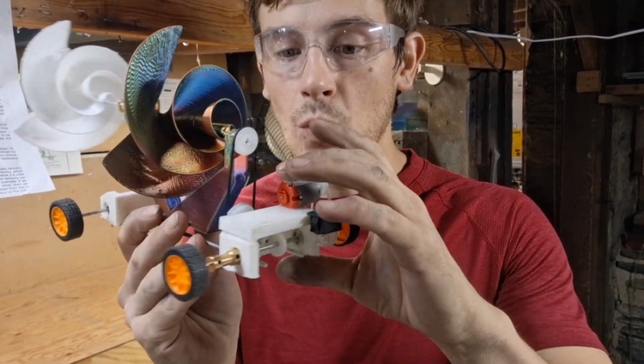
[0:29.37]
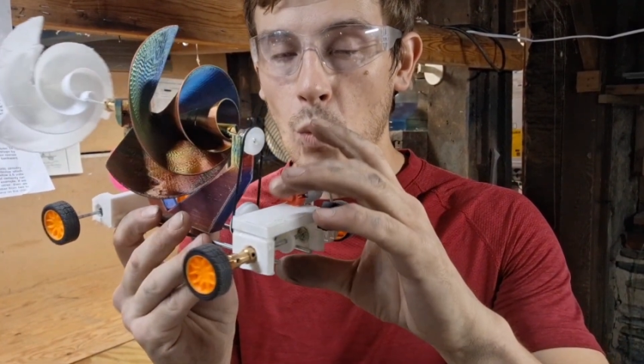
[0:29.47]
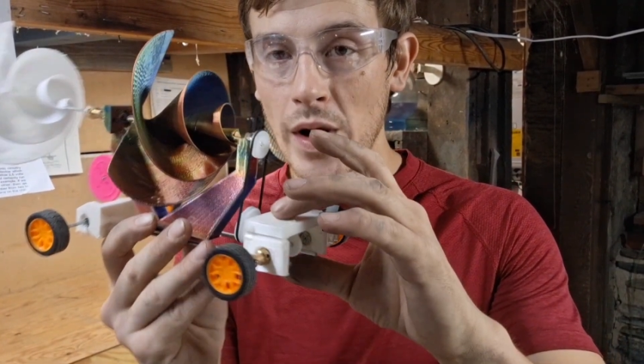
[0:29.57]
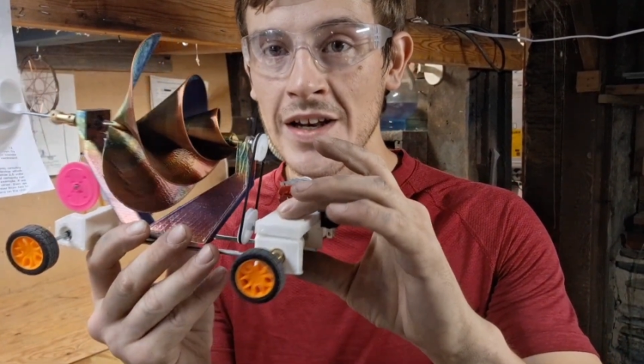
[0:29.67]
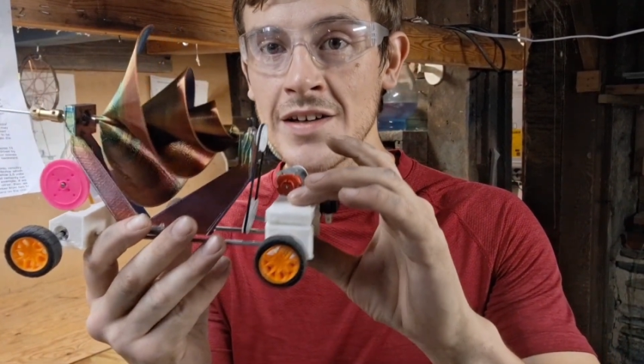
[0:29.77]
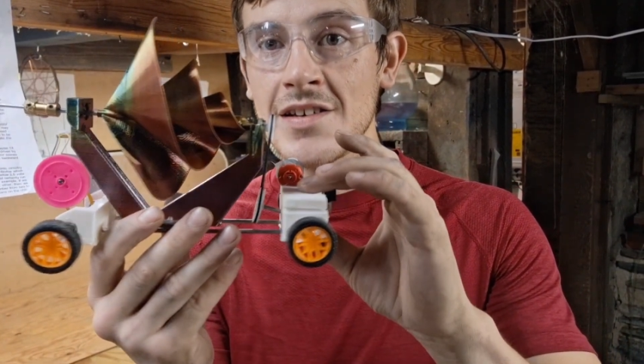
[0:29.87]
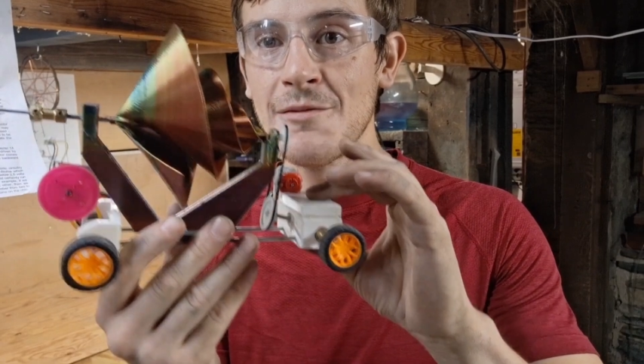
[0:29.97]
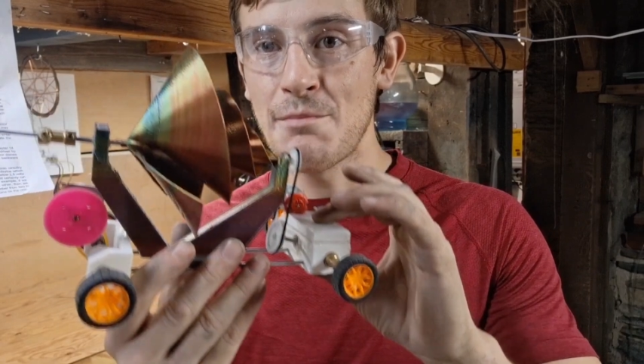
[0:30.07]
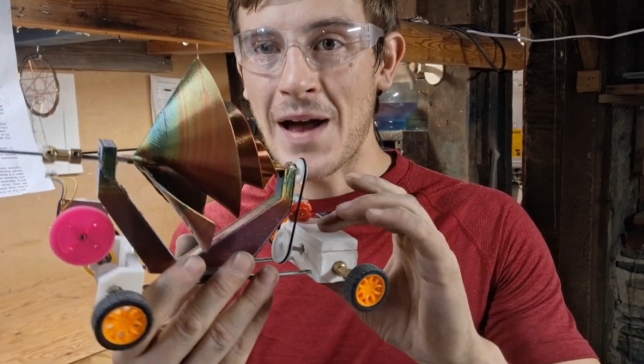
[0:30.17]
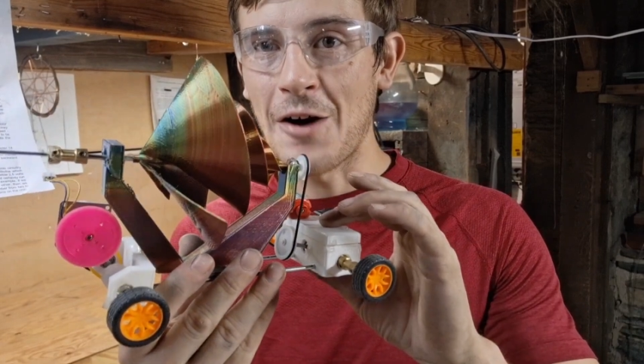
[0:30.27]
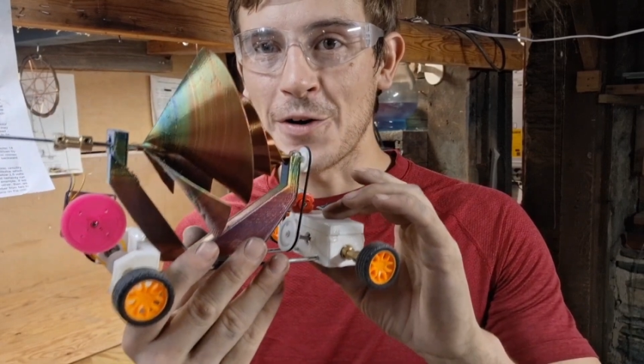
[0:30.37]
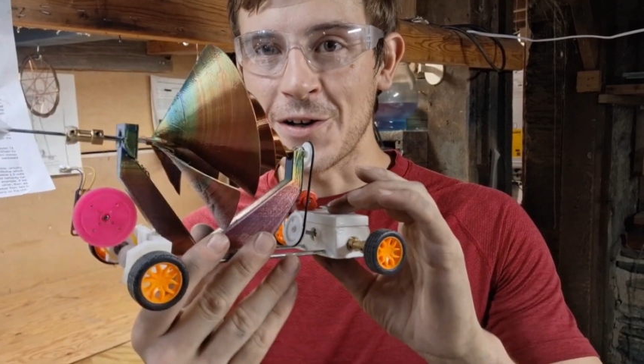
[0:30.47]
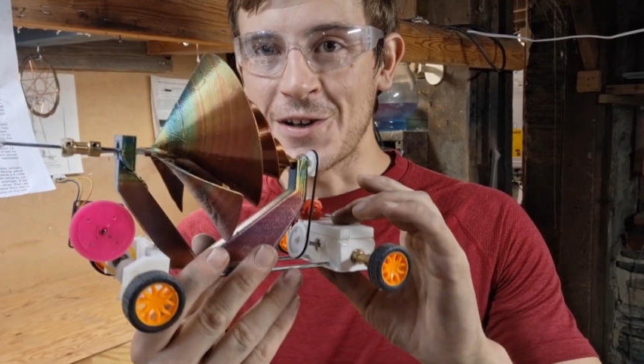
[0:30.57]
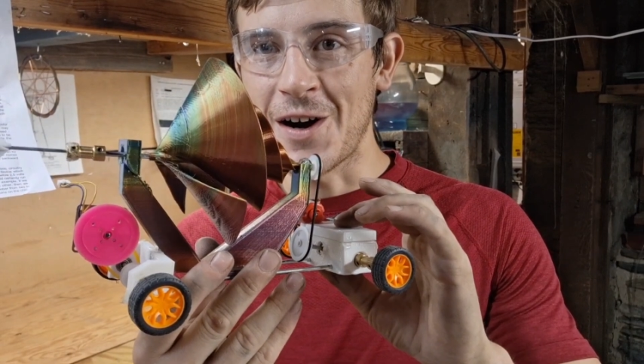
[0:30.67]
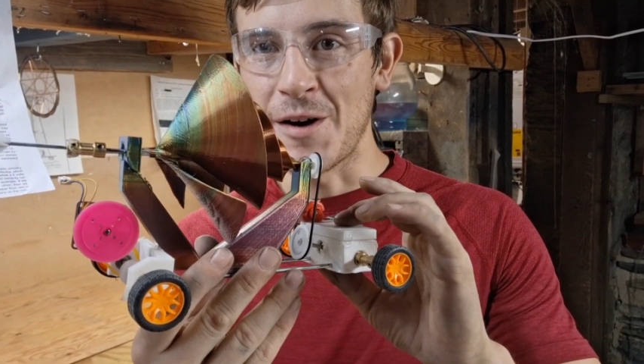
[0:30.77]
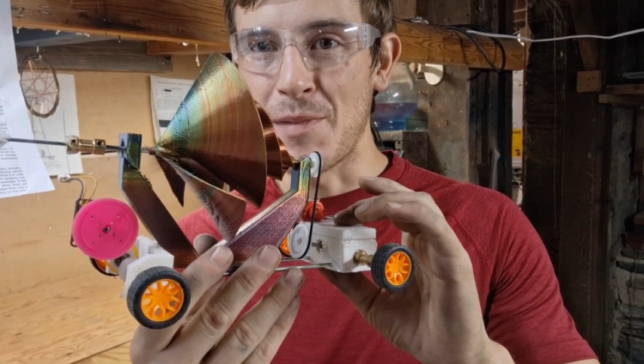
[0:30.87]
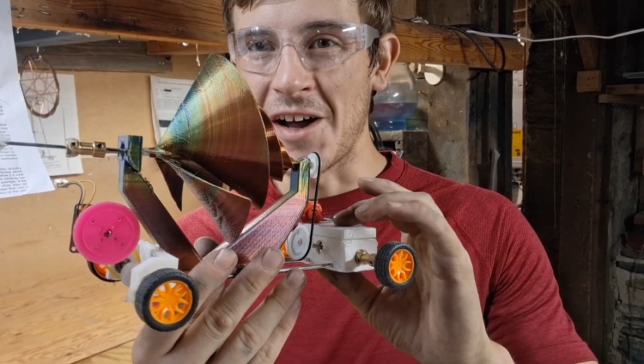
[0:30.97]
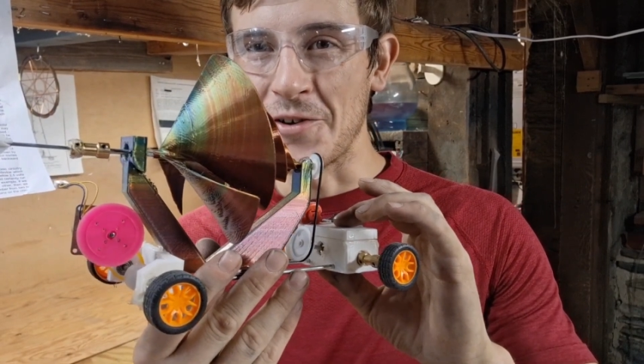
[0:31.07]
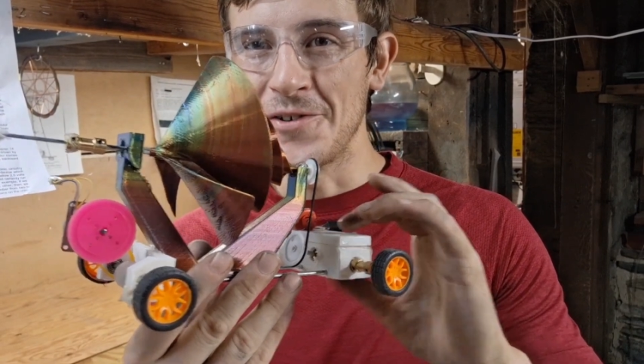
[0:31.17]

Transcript: wind-powered car model.